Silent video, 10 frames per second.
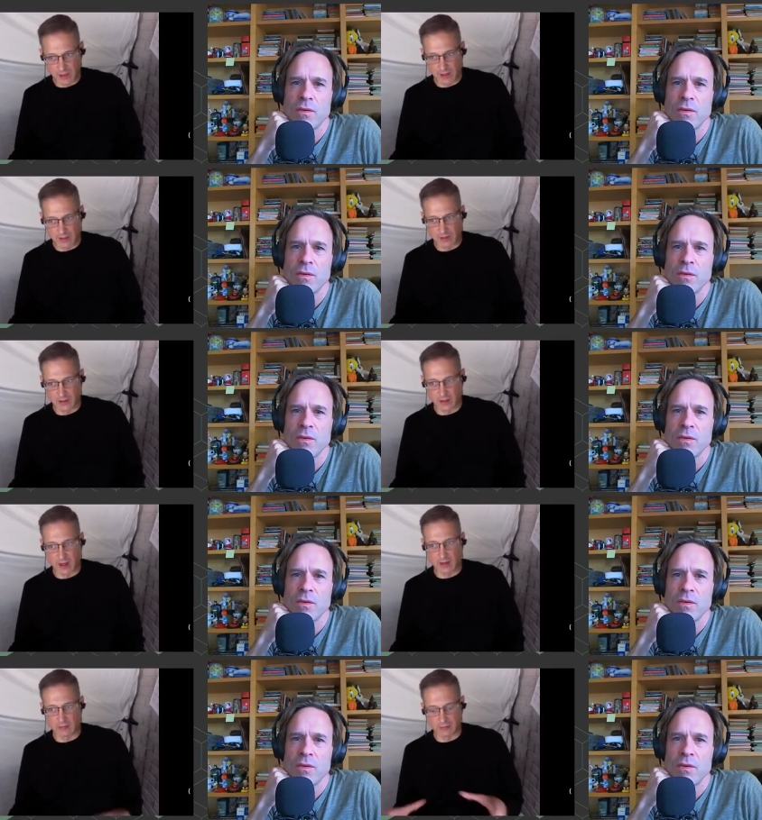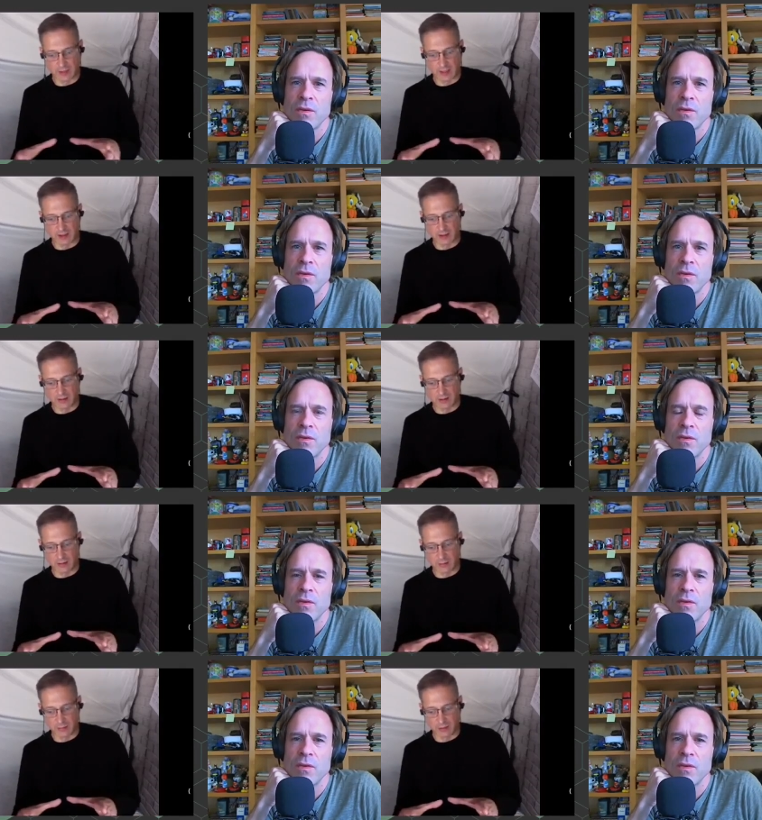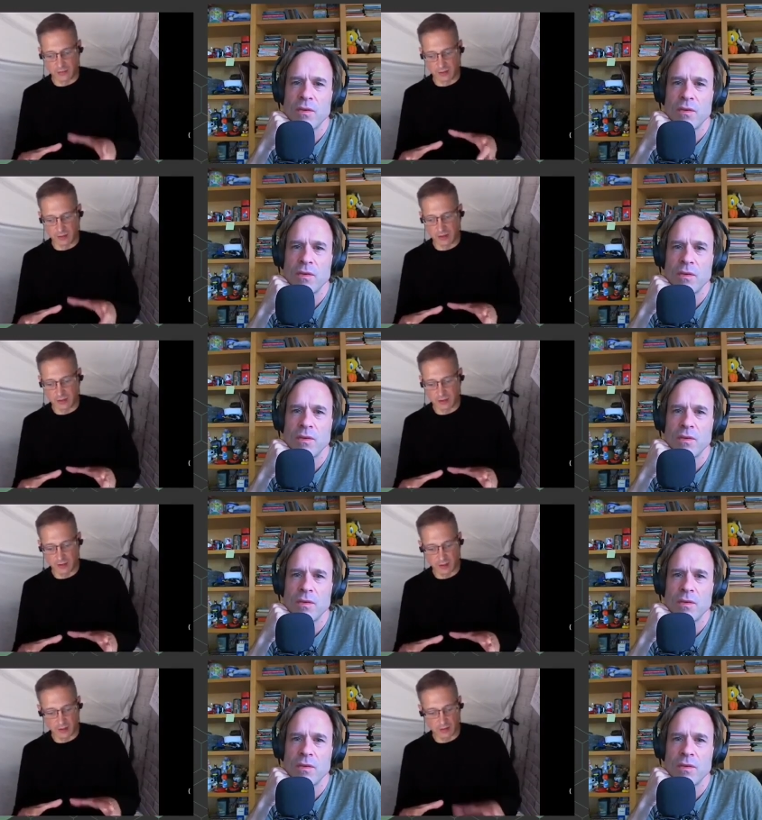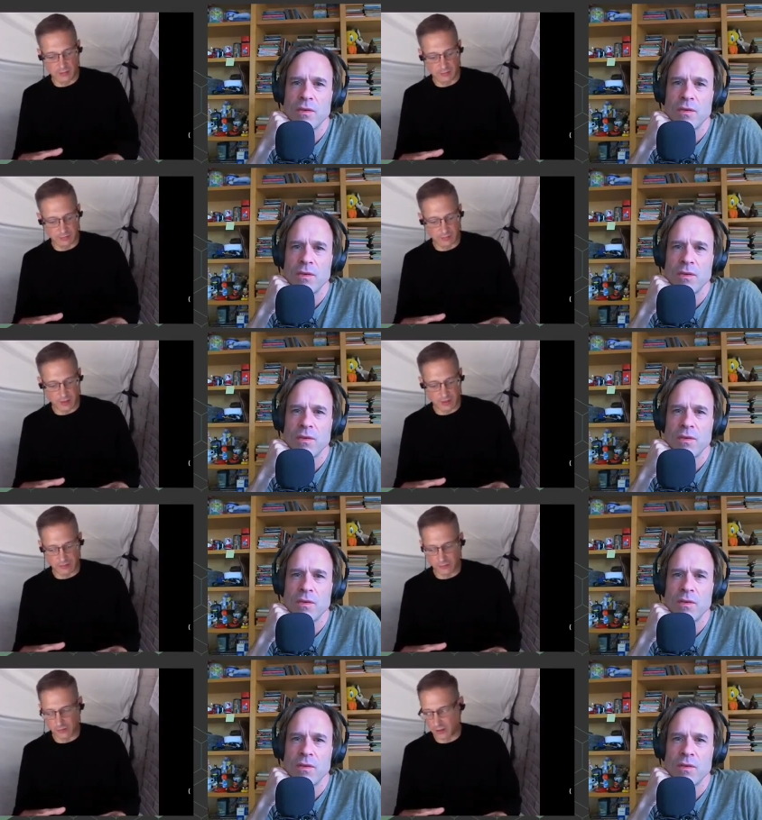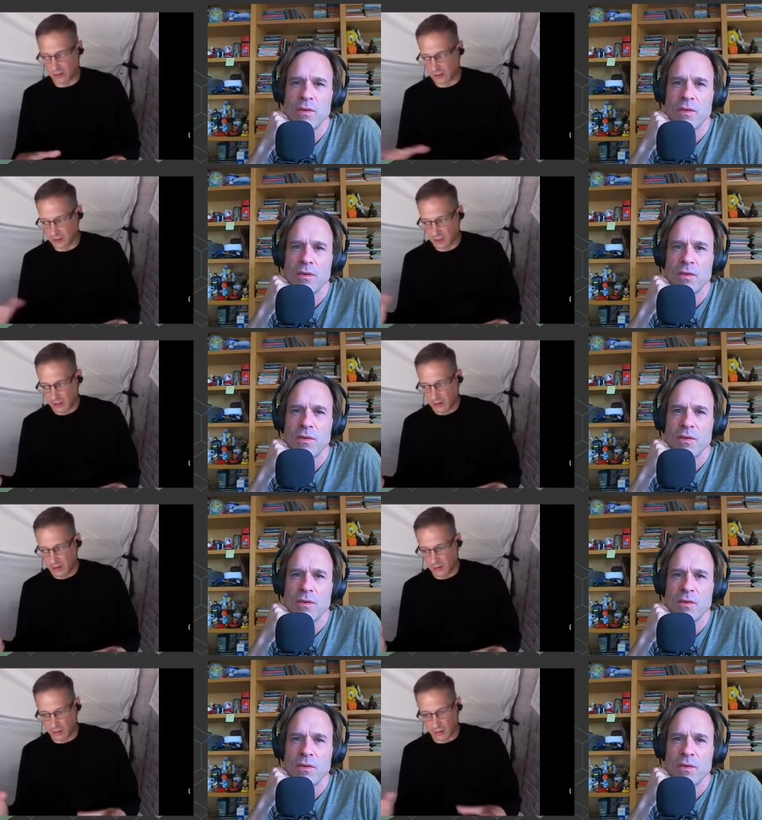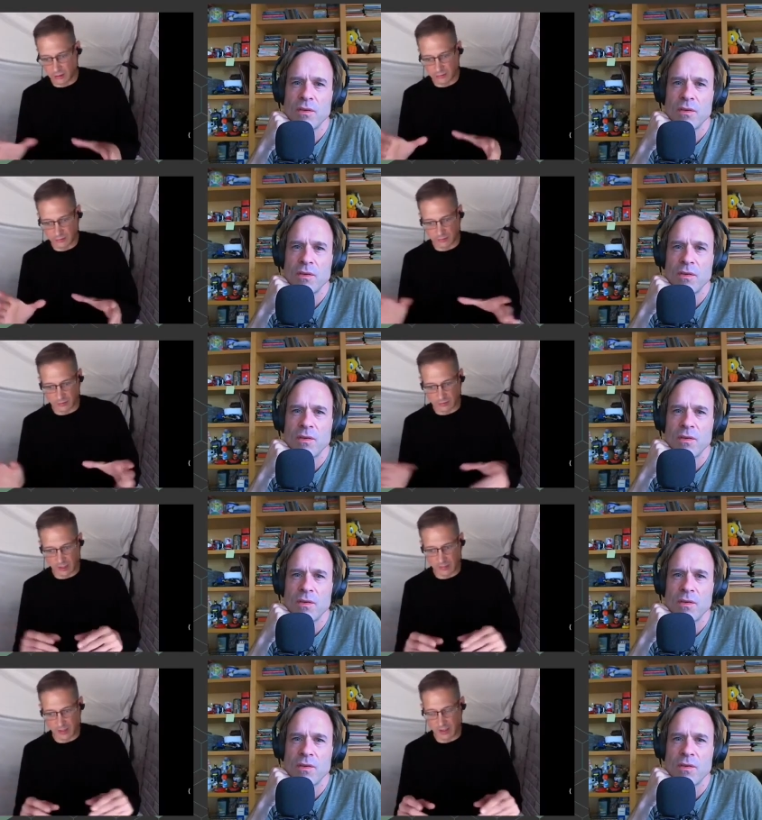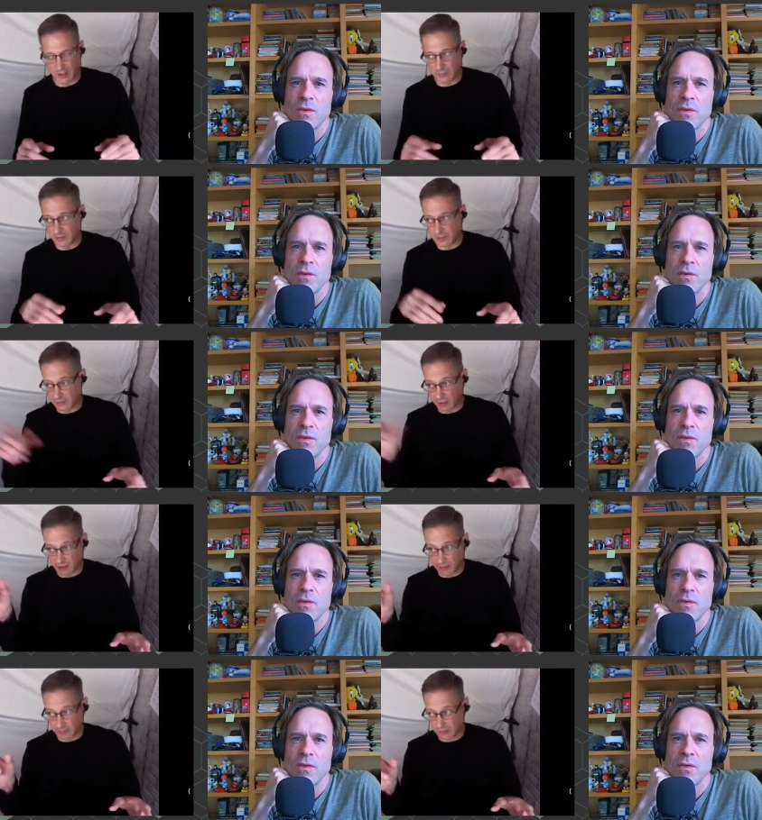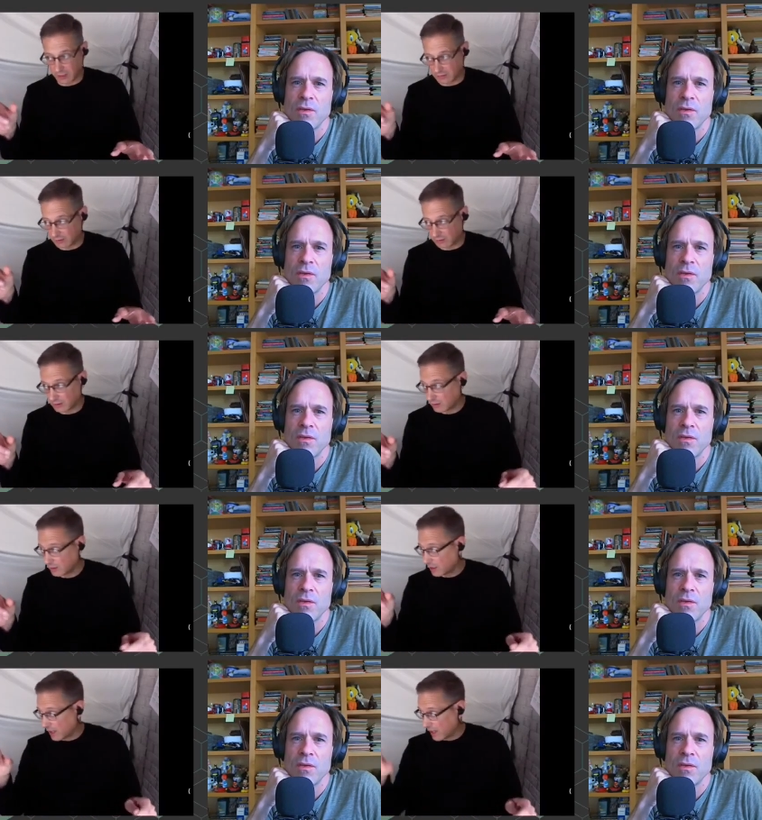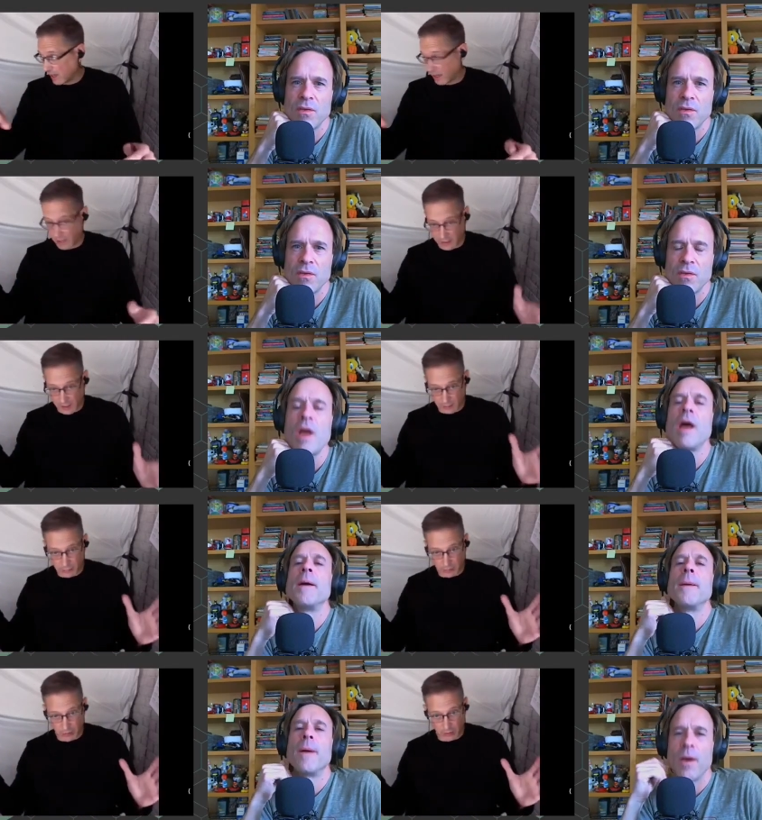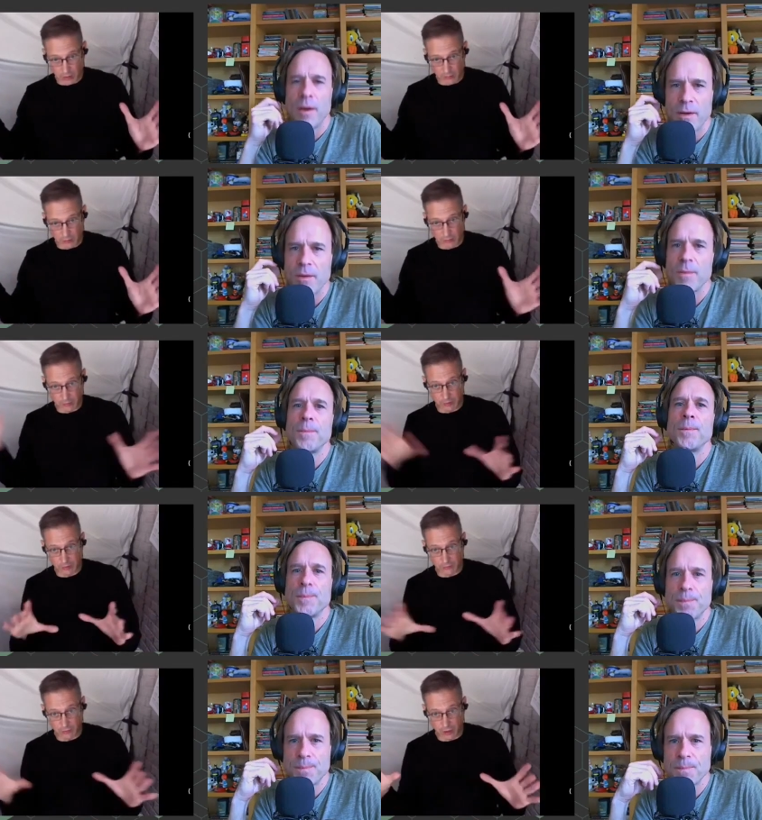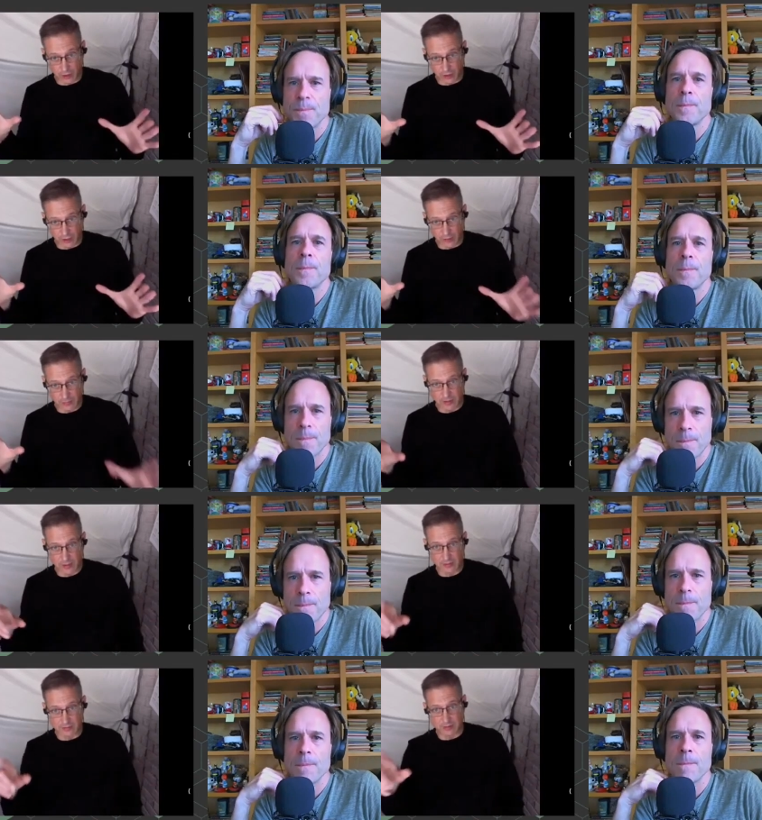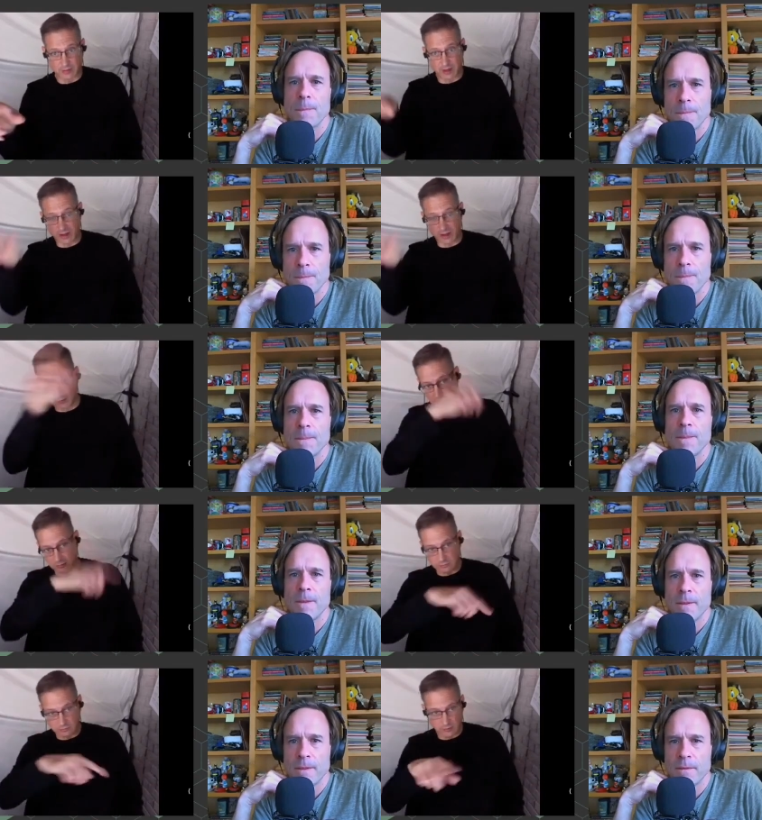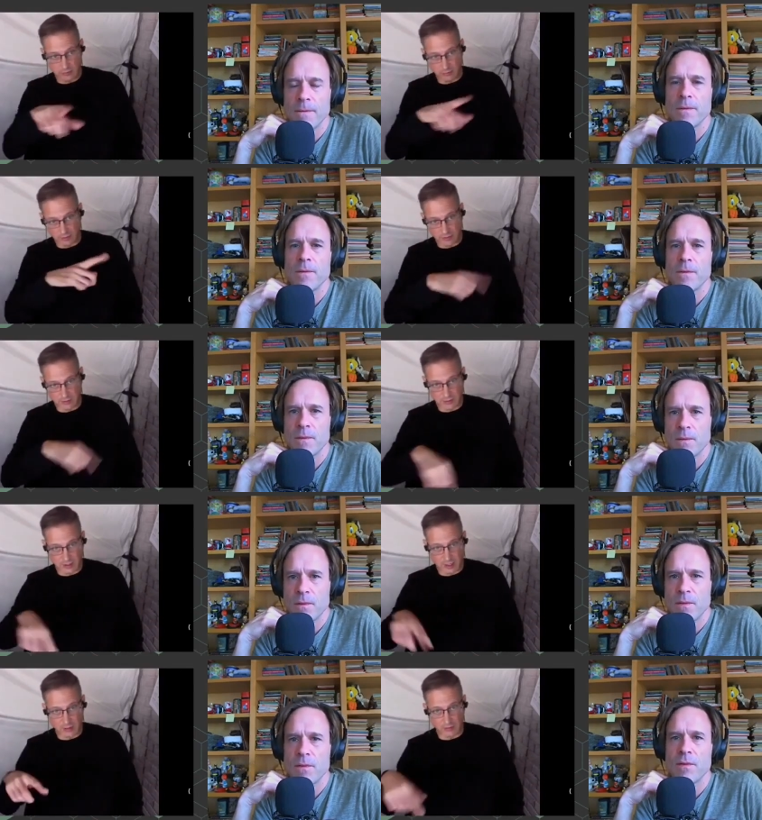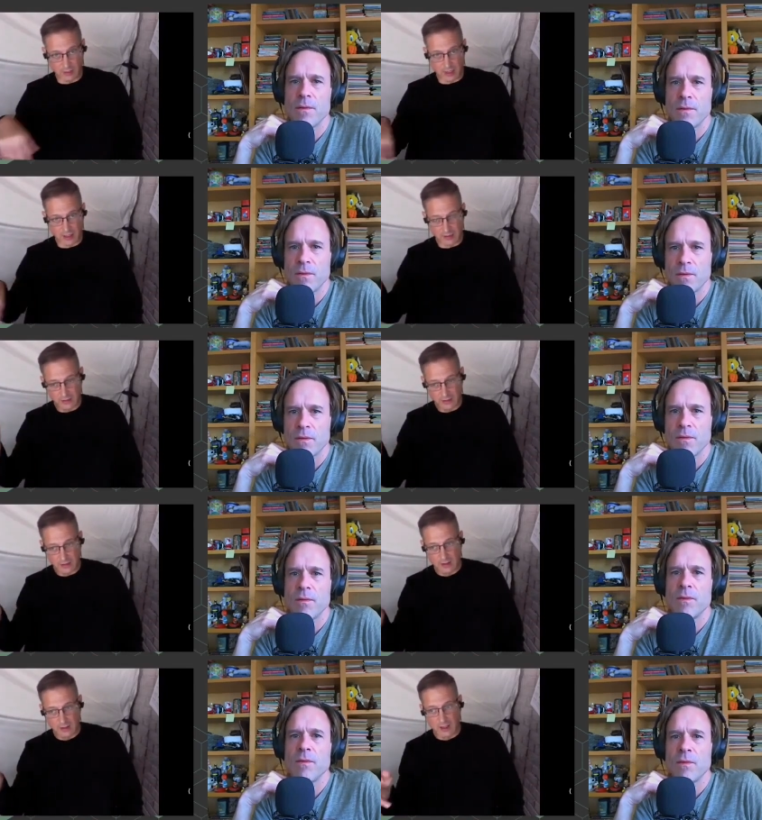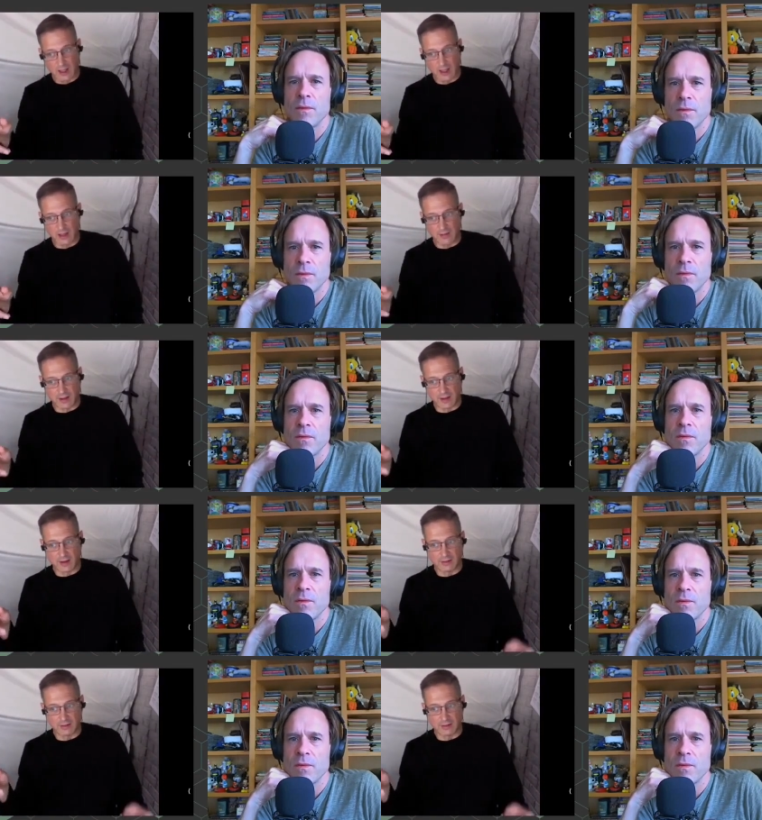Speaker 1: then I will take either the picture of the pencil drawing or just hook the iPad up and I take a projector and I'll blow I'll blow the little drawing up and so then I will I will get the outline, and